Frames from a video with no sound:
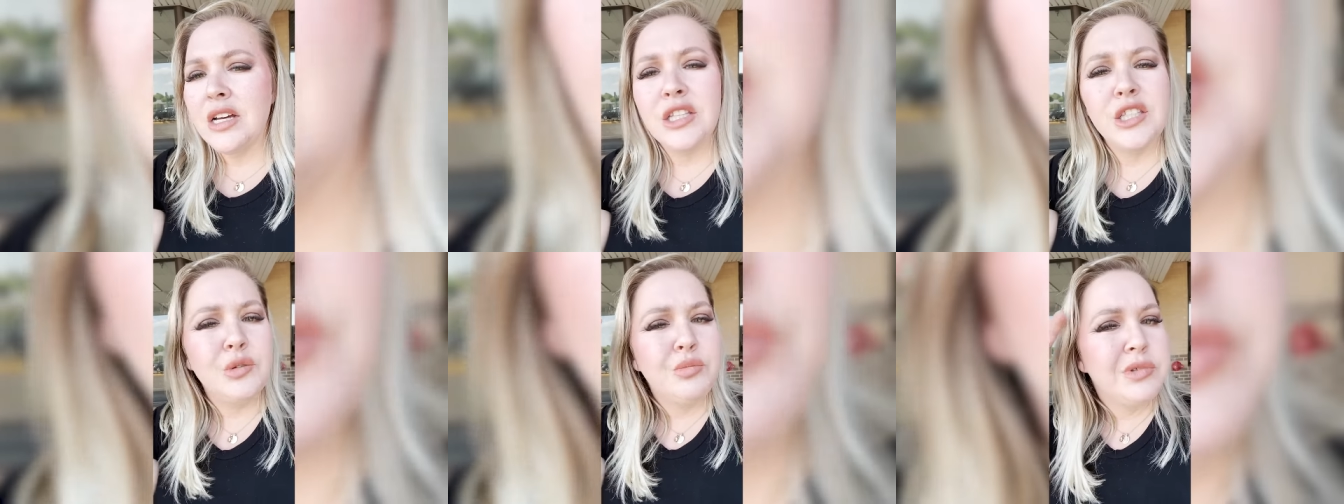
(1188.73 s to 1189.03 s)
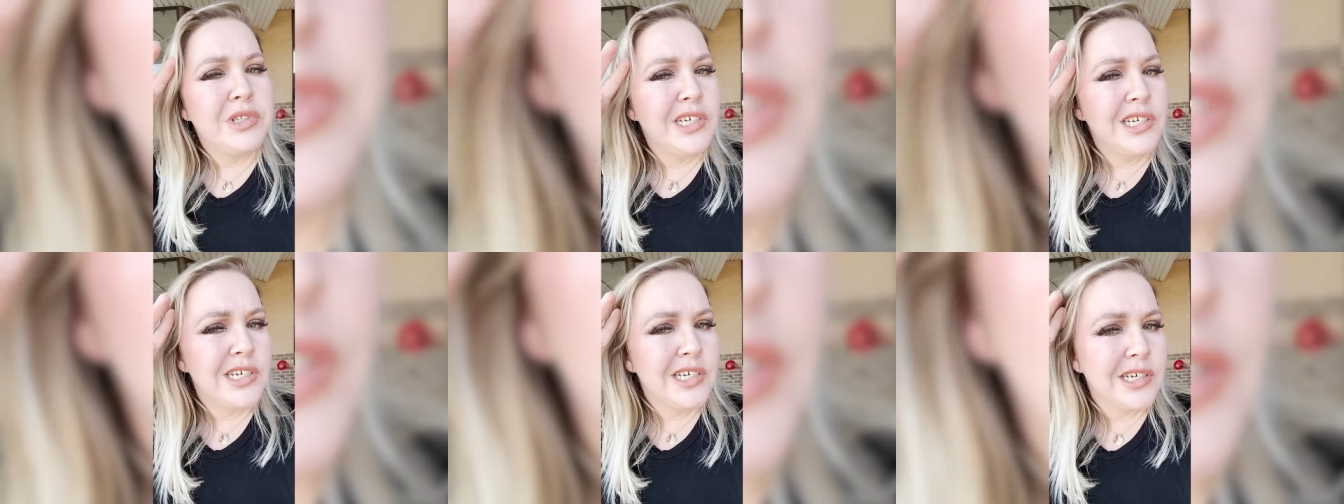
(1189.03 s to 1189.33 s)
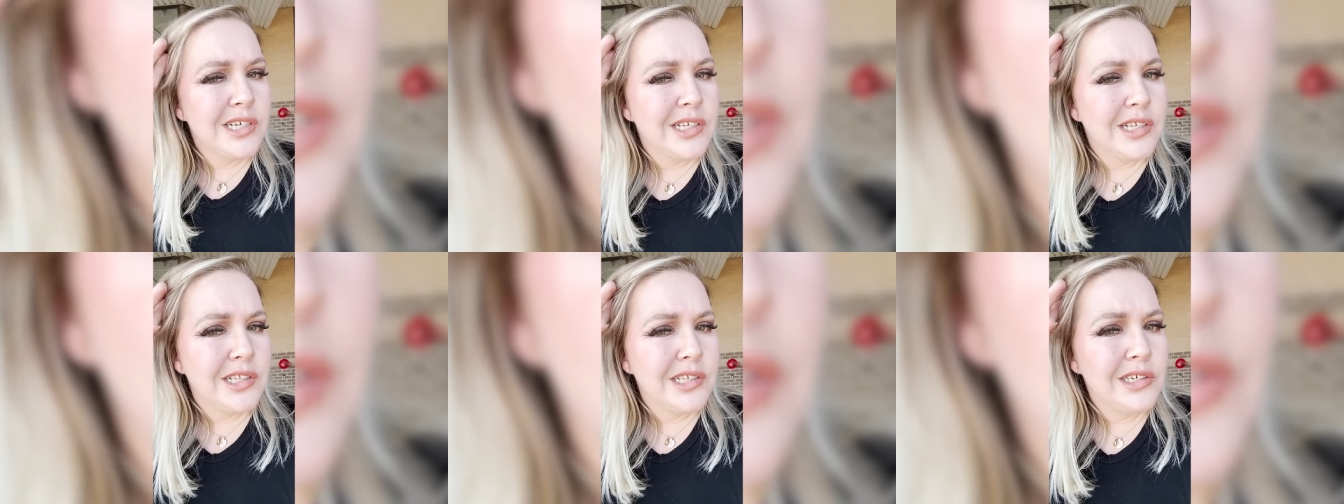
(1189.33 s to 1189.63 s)
The blush
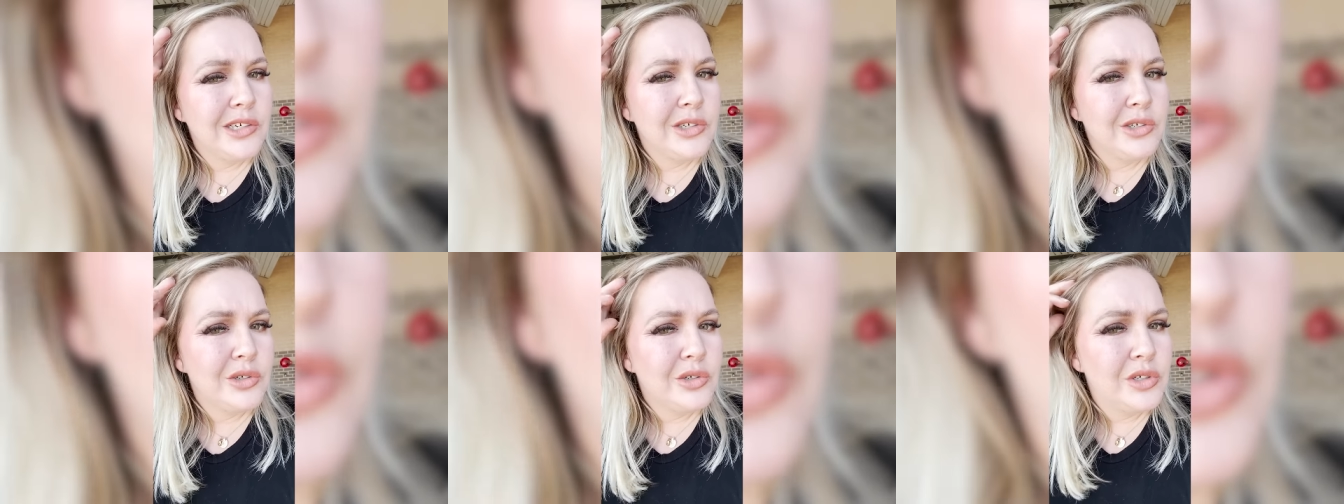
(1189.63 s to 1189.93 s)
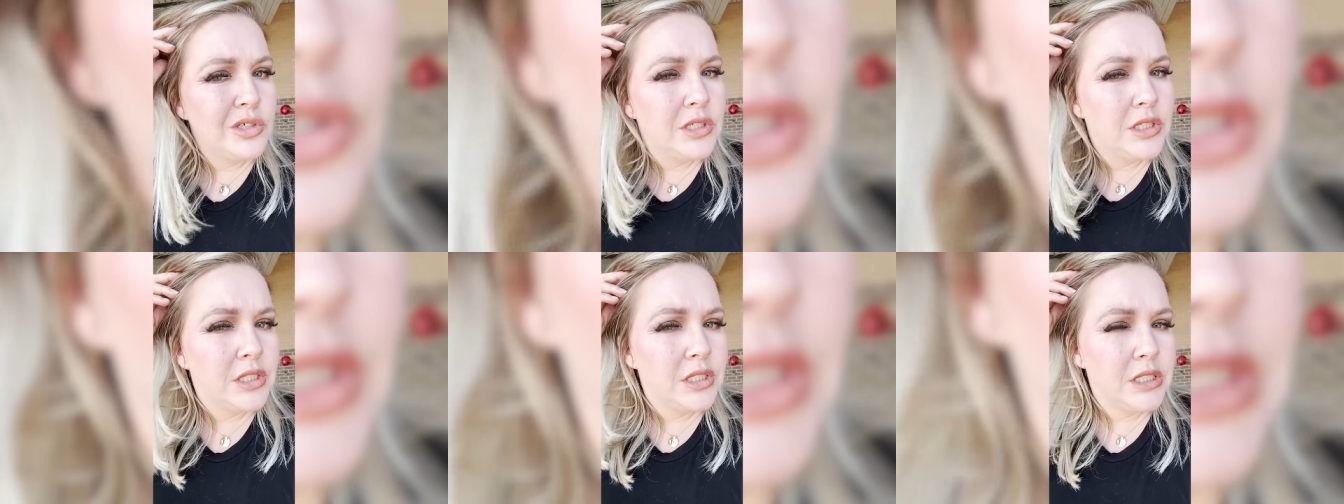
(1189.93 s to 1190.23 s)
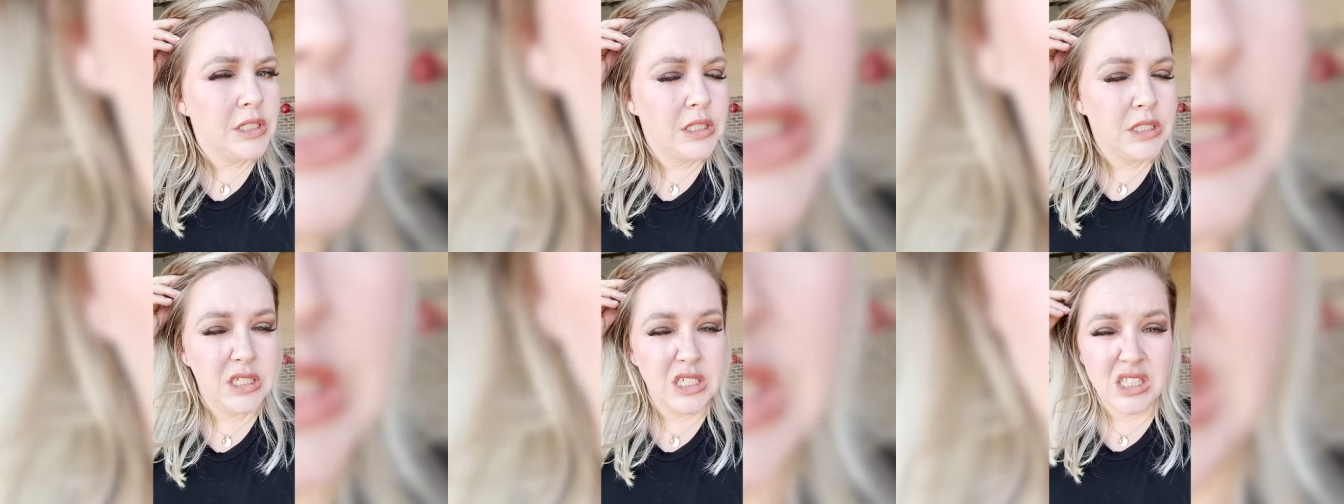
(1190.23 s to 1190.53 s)
is a little,
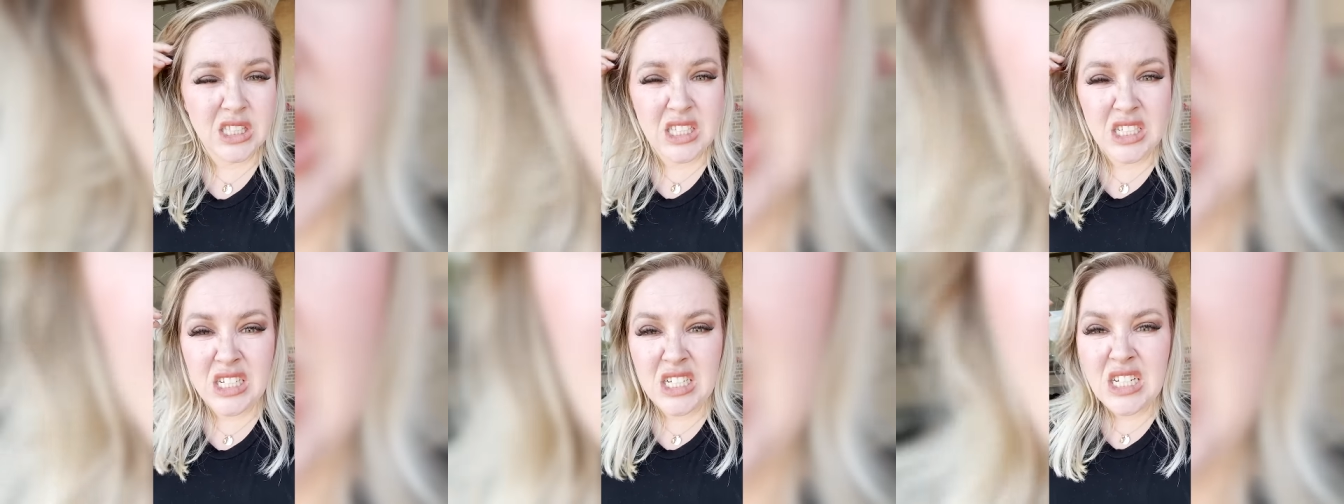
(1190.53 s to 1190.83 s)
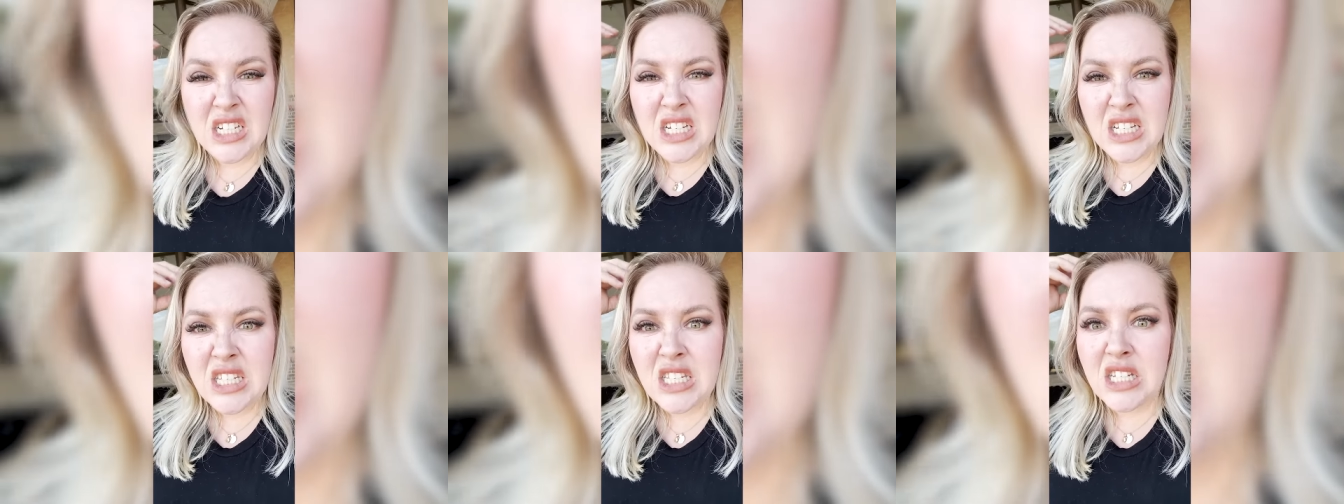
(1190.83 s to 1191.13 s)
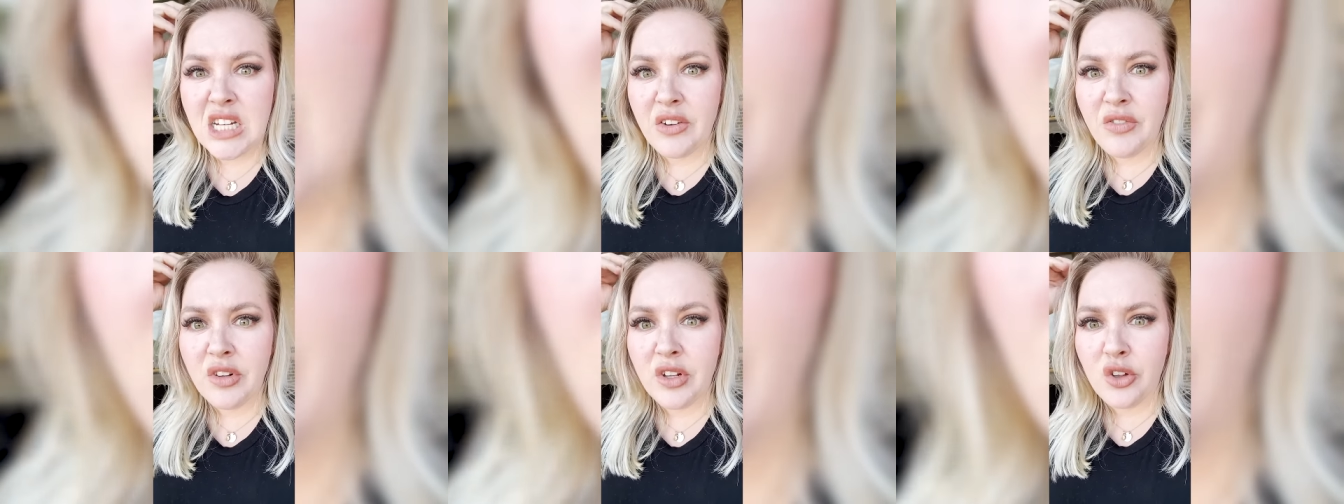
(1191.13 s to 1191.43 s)
it's
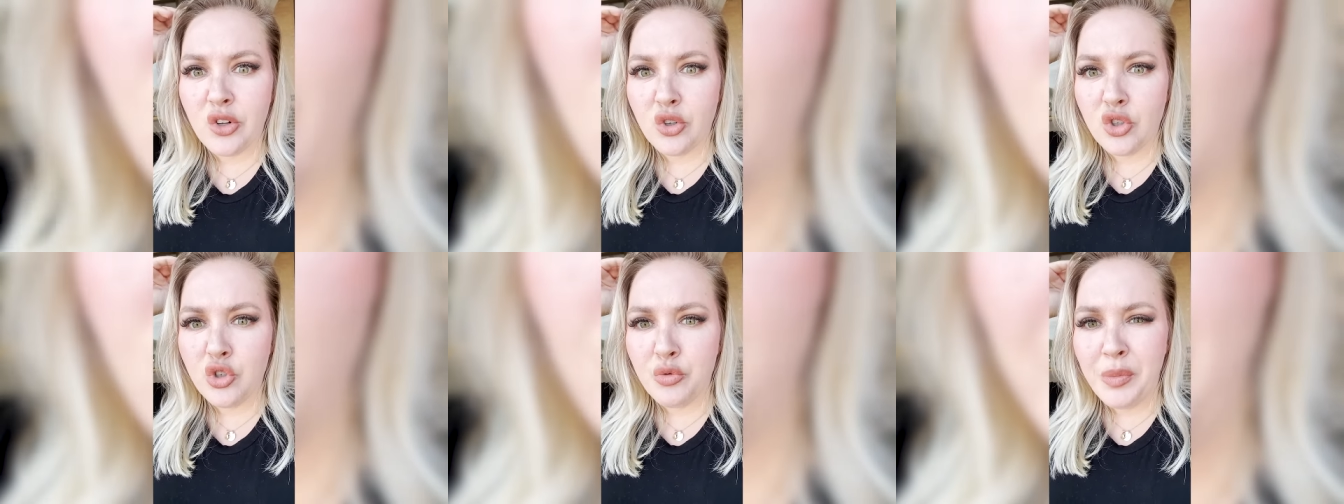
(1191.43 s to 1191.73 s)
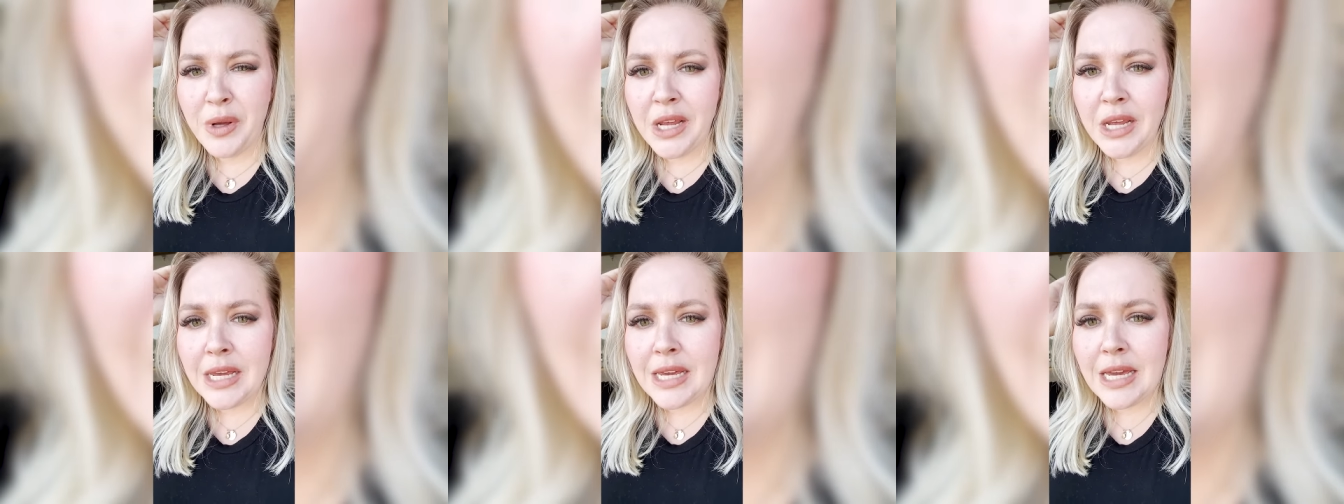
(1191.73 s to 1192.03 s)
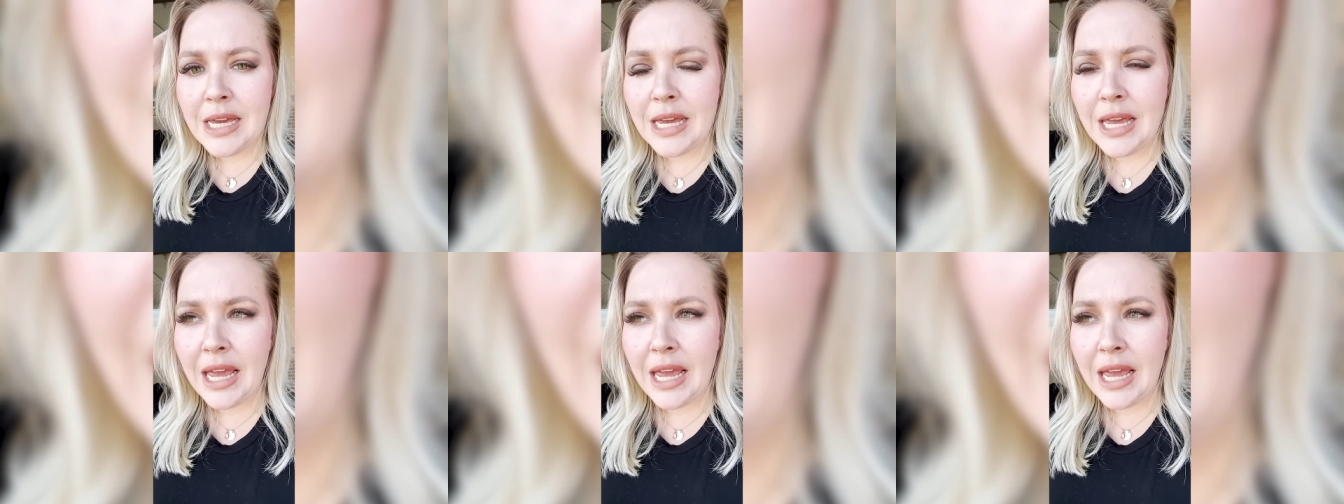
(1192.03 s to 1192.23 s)
definitely a little too pink,